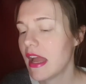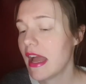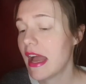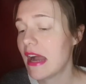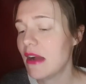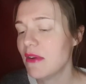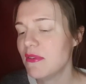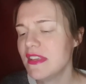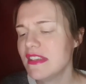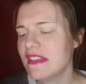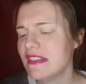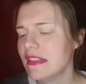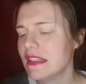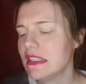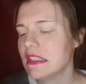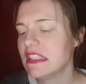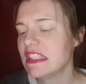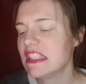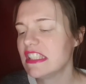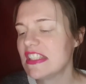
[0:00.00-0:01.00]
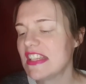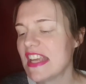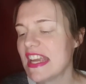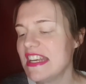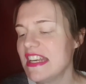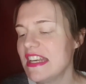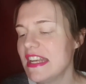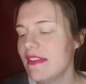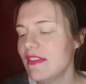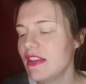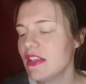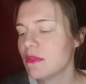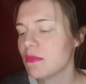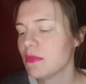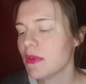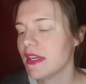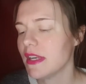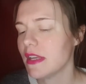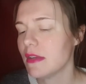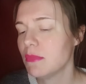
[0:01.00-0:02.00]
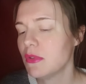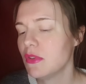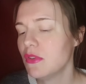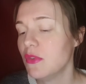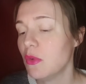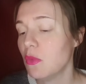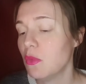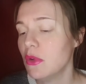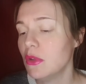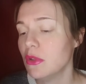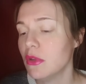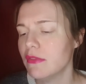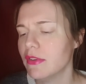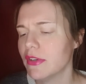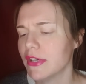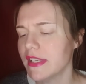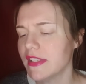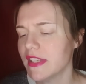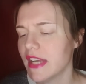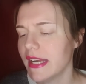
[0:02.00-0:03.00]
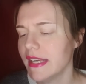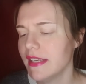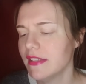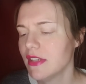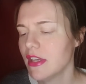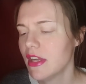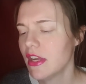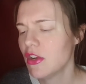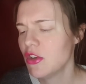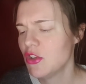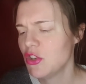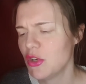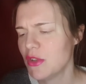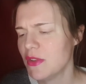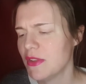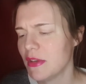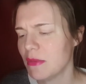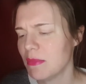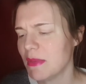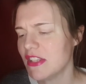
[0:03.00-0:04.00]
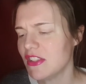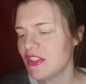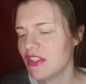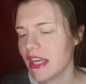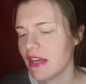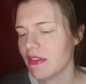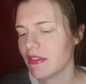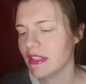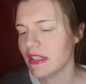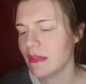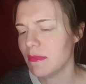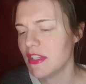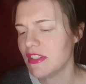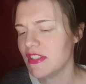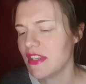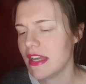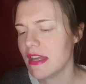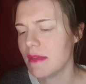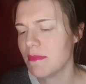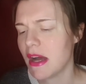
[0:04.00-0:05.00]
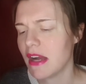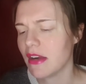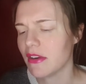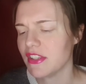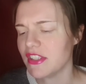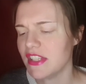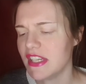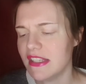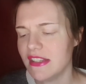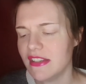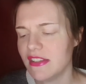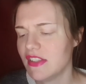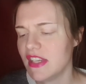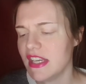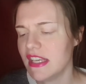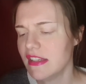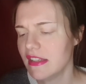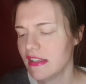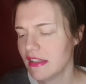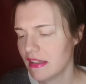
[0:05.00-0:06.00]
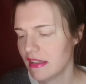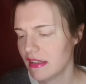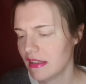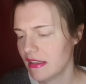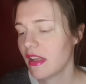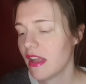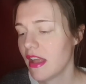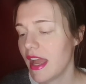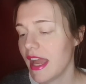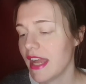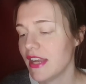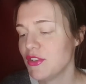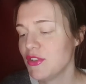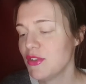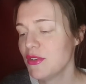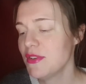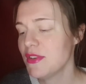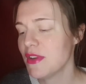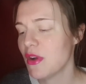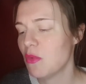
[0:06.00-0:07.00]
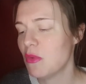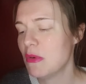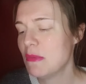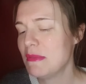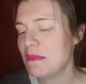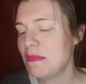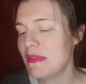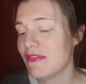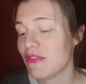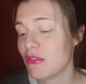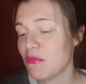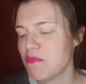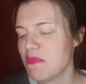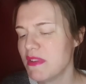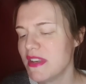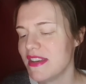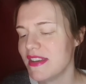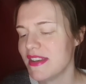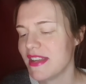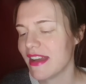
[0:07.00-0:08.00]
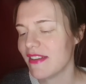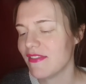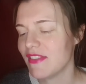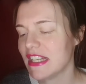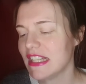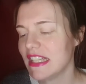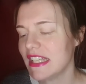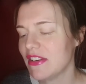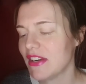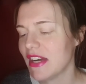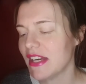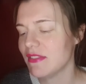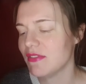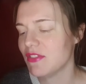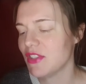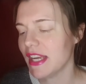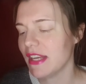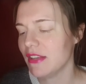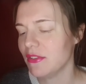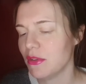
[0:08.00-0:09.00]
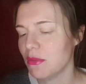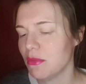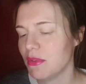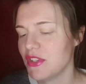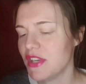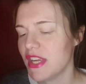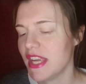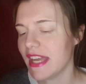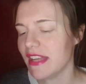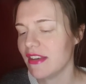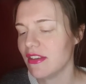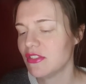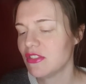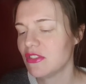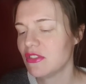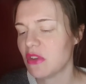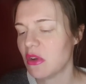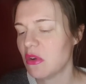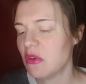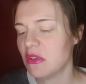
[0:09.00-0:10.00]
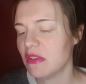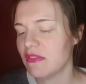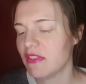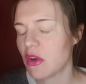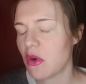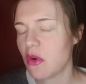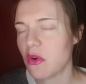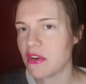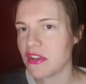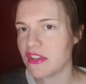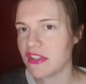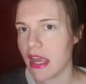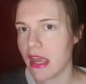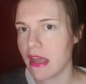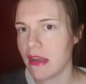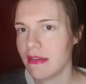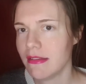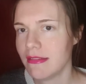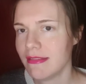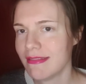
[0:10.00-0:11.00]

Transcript: How this little Scandinavian sprite had pulled the wool over his eyes. Shouldn't there be sacred limits to hypocrisy and deceit? And shouldn't a woman be forbidden to have the clear eyes of childhood when she had a soul of a courtesan?